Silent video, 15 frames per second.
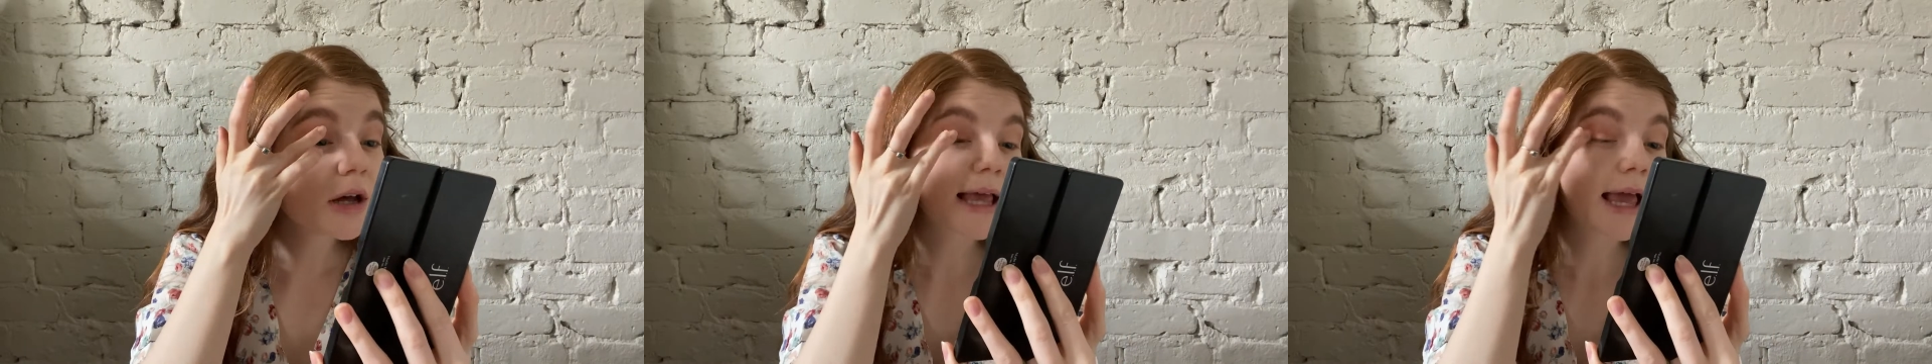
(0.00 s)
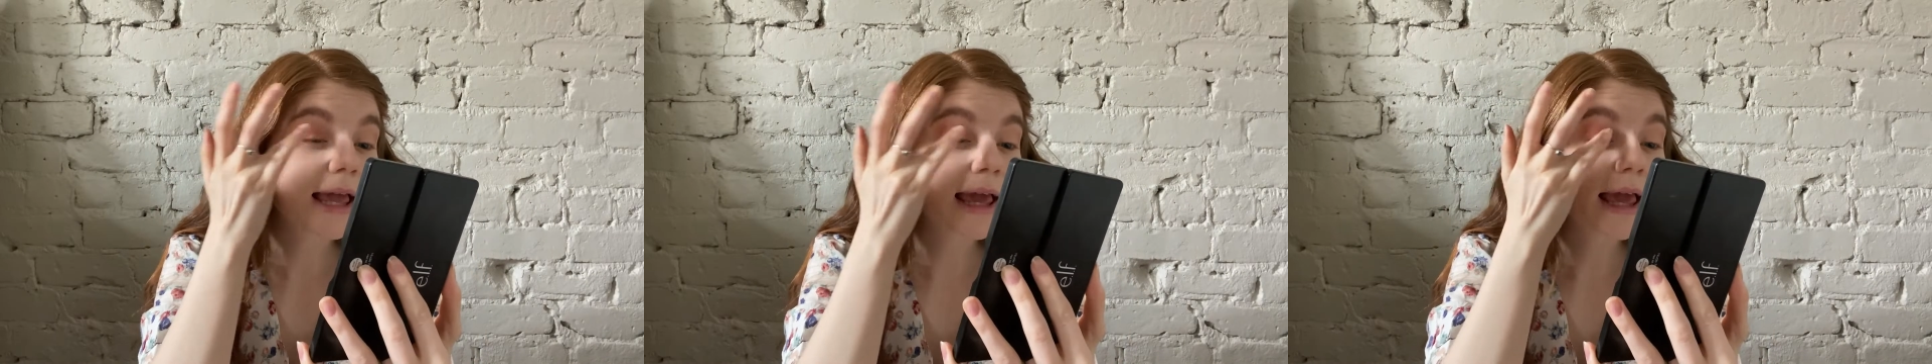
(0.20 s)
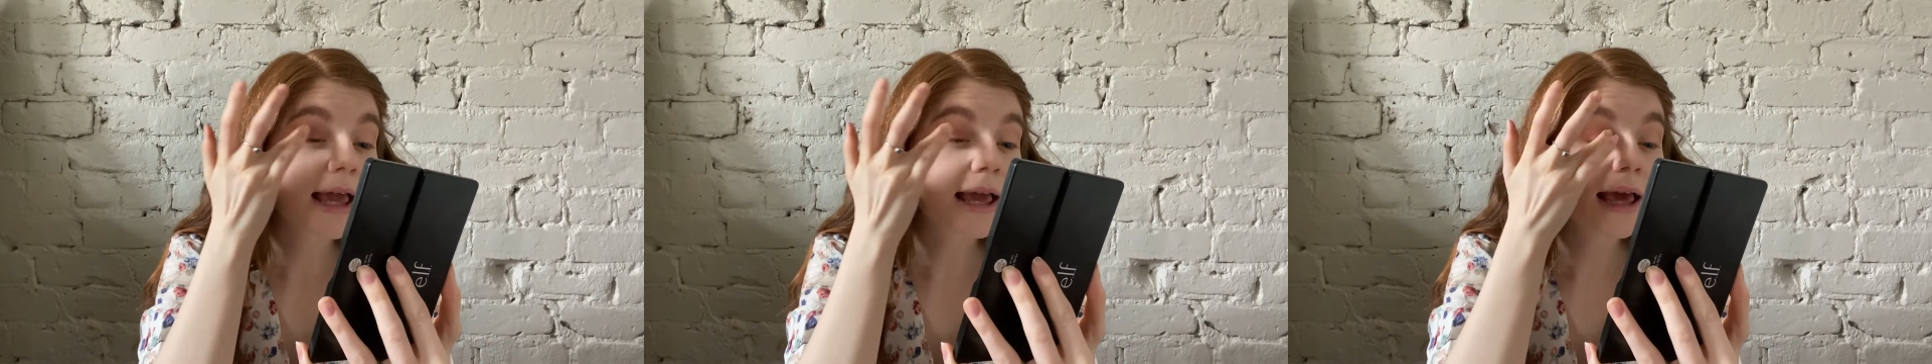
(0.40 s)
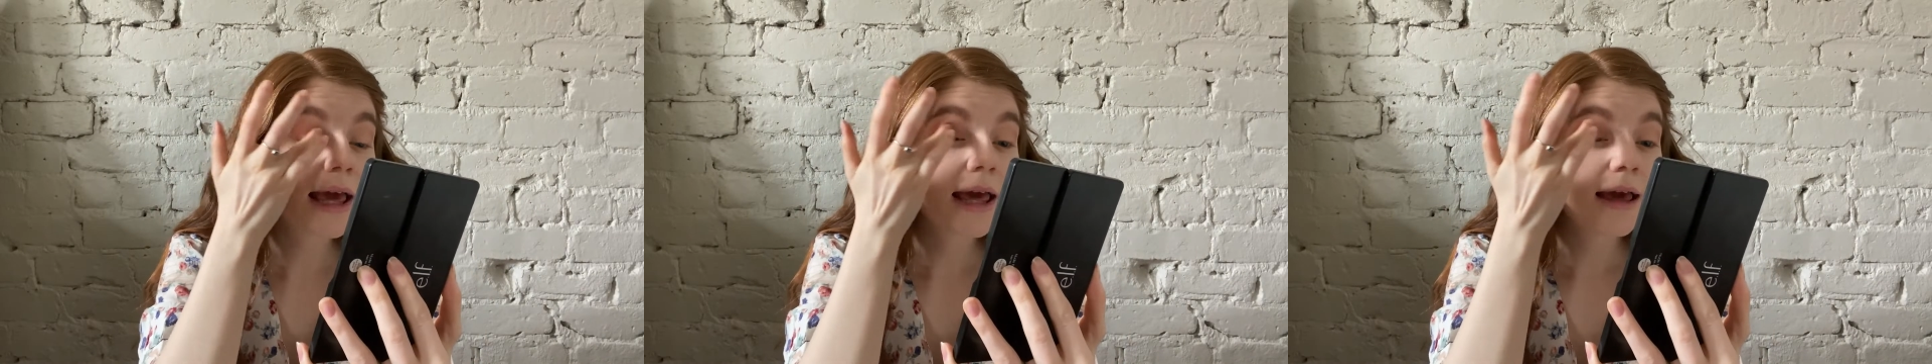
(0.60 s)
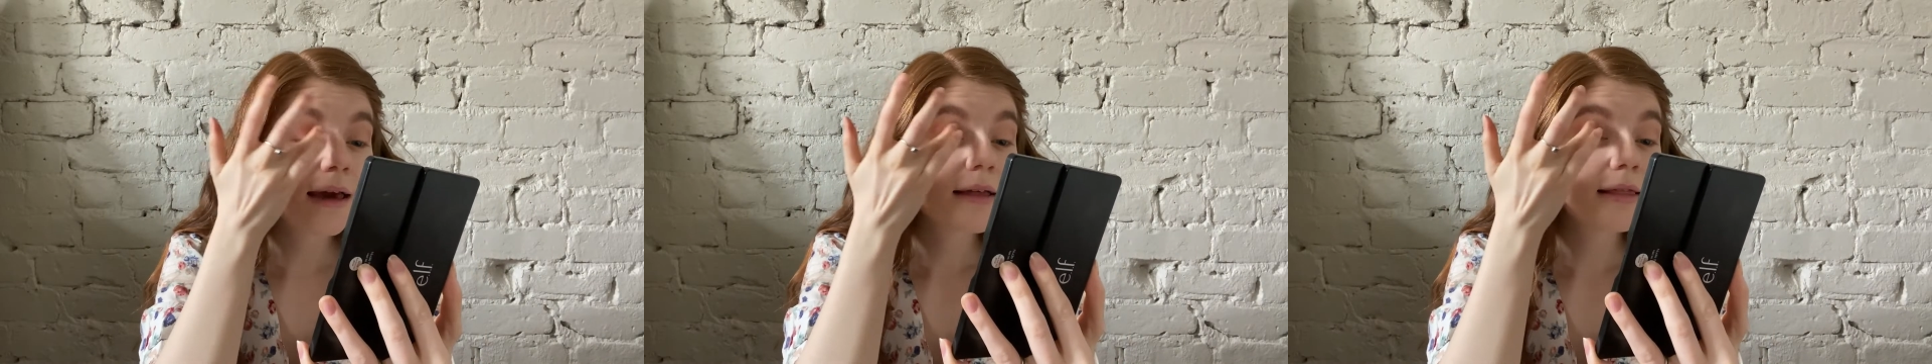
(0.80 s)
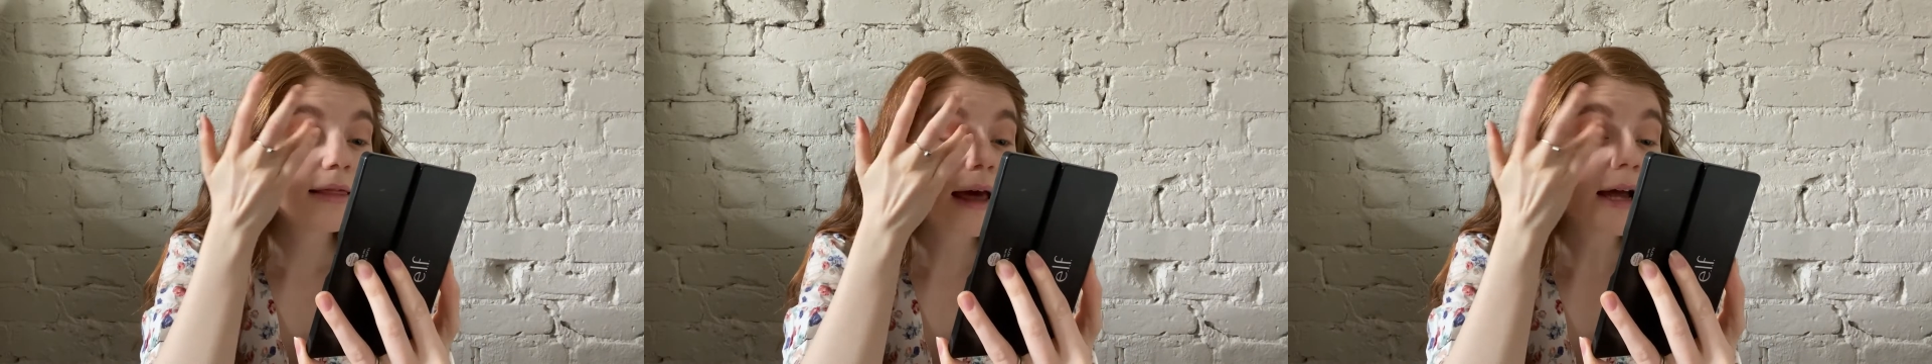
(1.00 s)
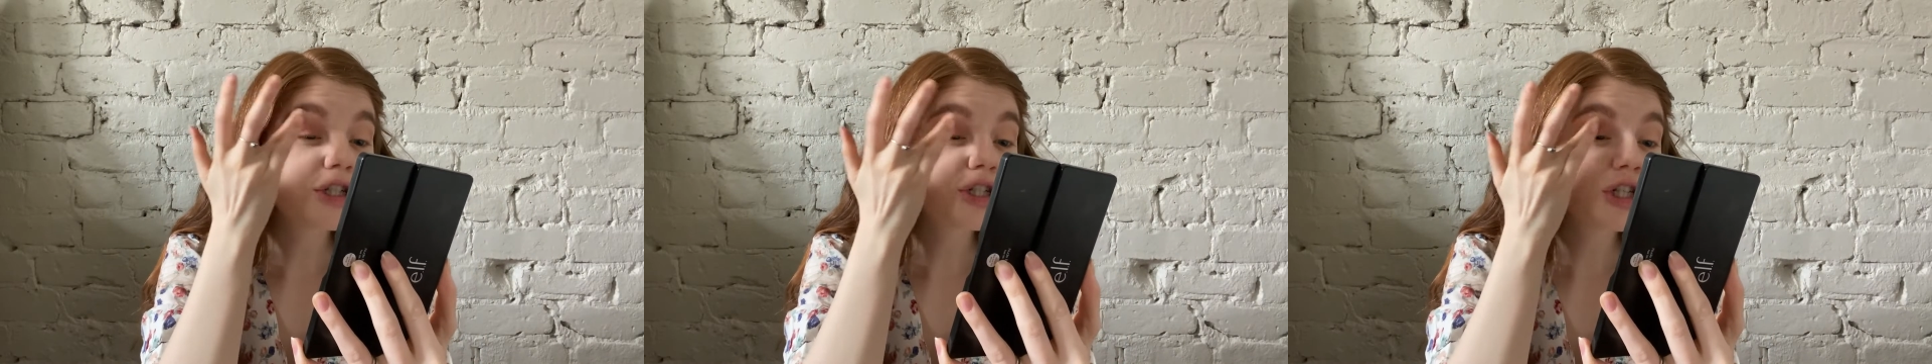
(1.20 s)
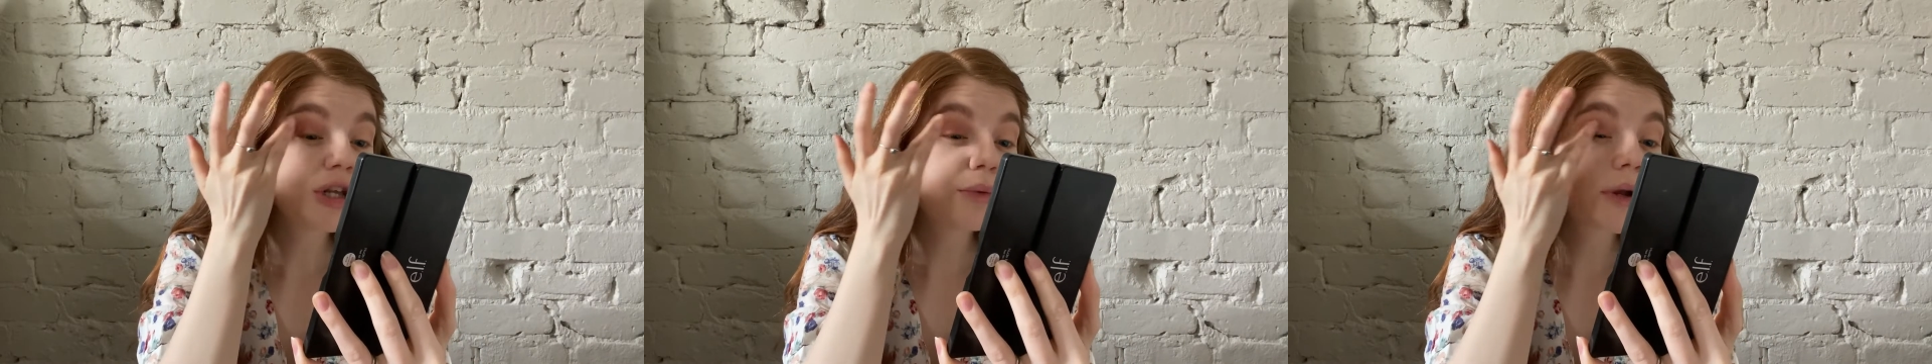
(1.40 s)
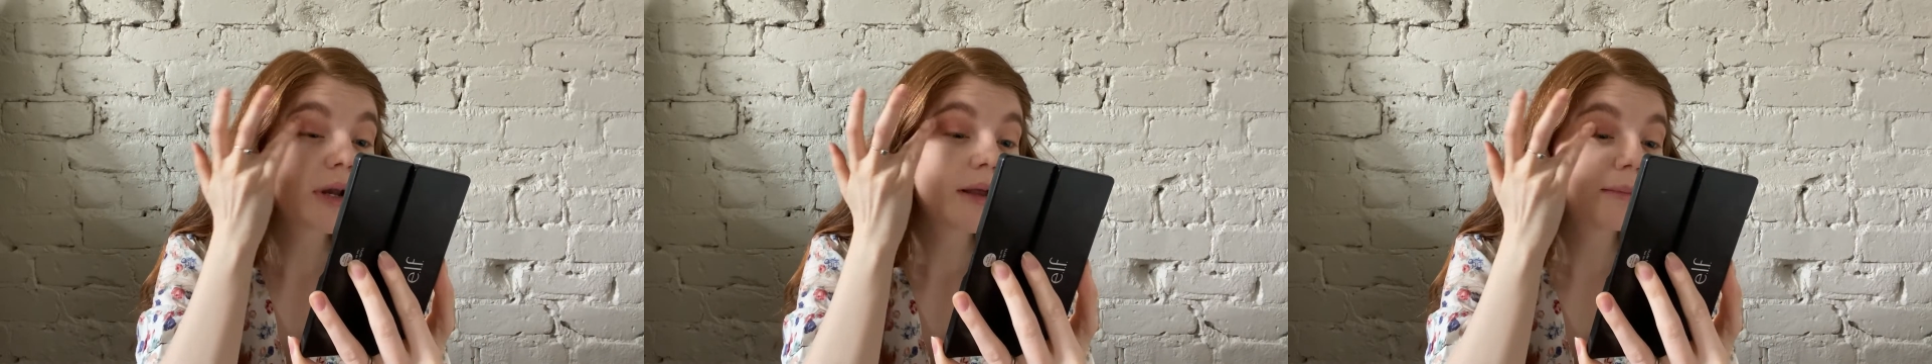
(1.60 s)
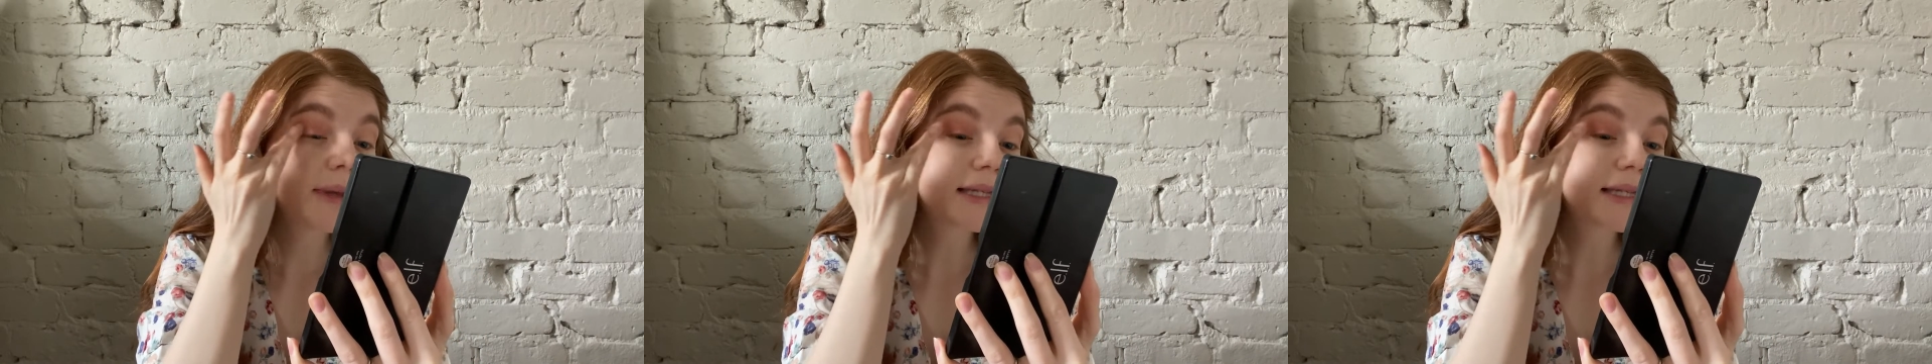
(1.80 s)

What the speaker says: saying that she wouldn't be